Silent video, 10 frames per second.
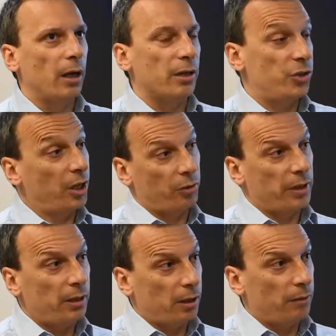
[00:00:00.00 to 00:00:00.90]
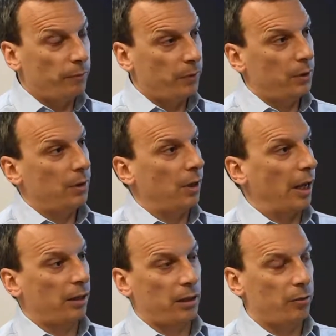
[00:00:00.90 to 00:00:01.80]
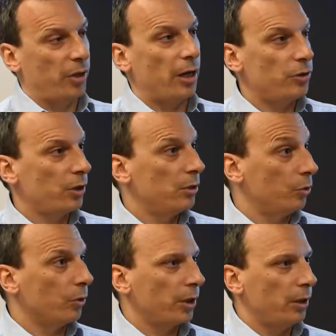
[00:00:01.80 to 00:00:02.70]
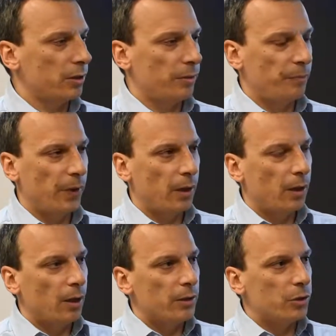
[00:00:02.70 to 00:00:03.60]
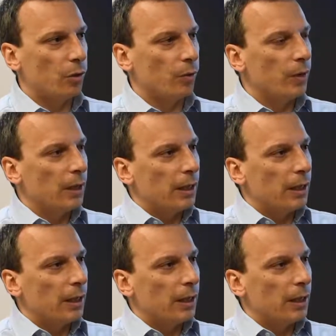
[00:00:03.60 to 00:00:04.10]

secret data like credentials or keys. So,